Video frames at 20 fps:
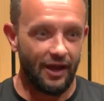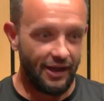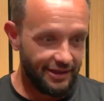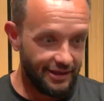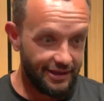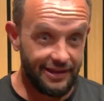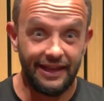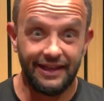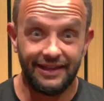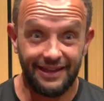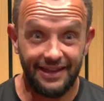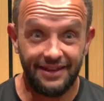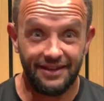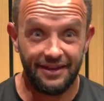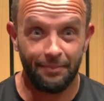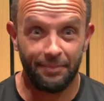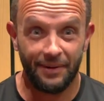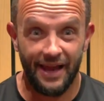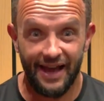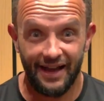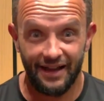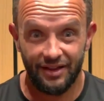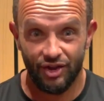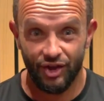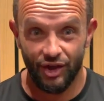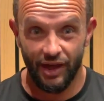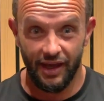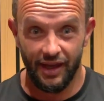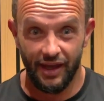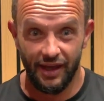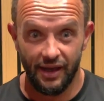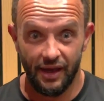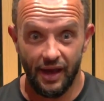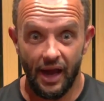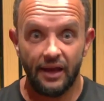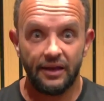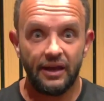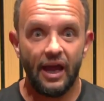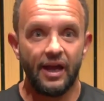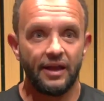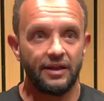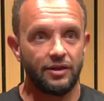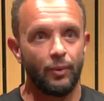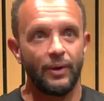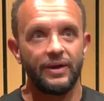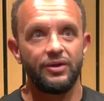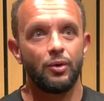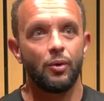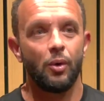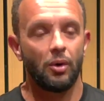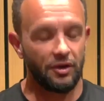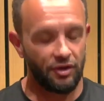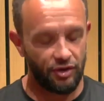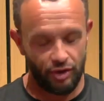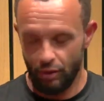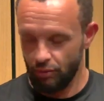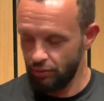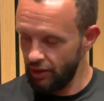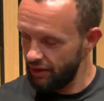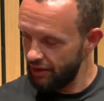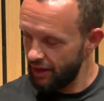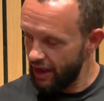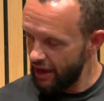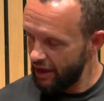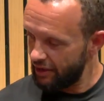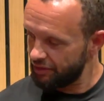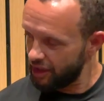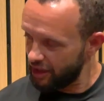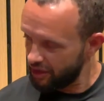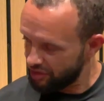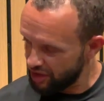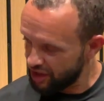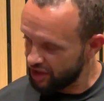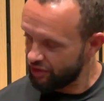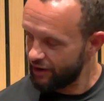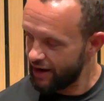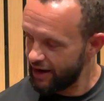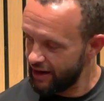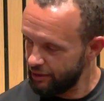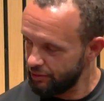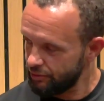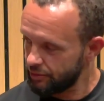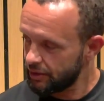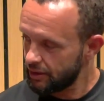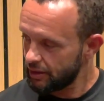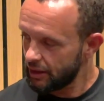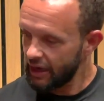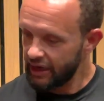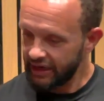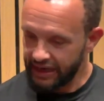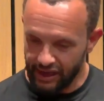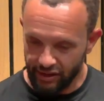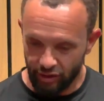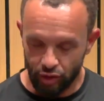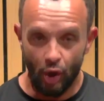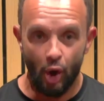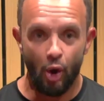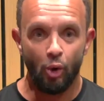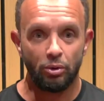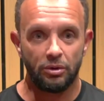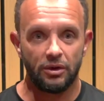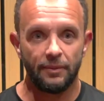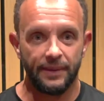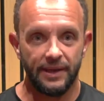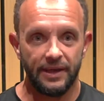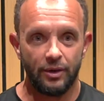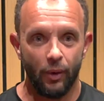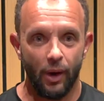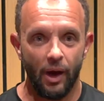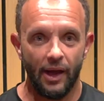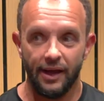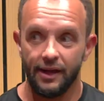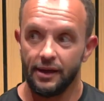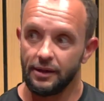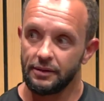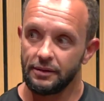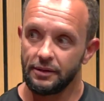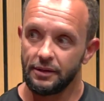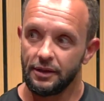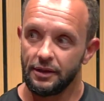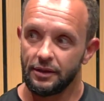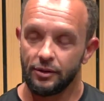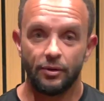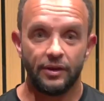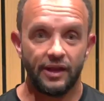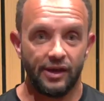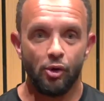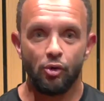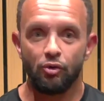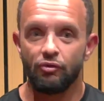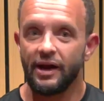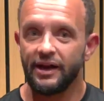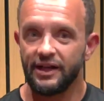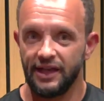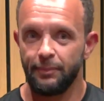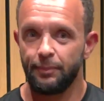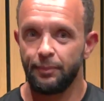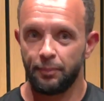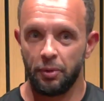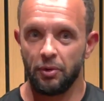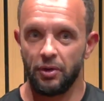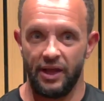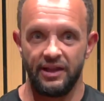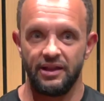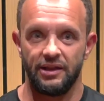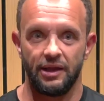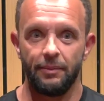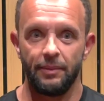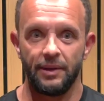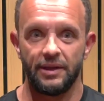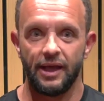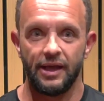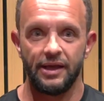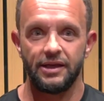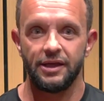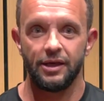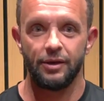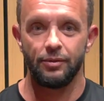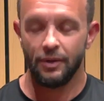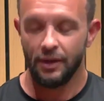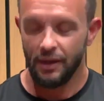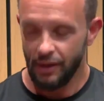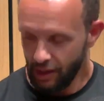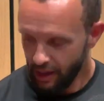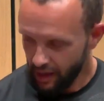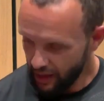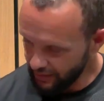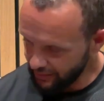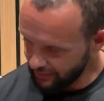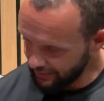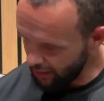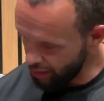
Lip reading: sit in the black chair, and when you go on a show like that, the crowd get told to be quiet. So they already intimidate you. I sat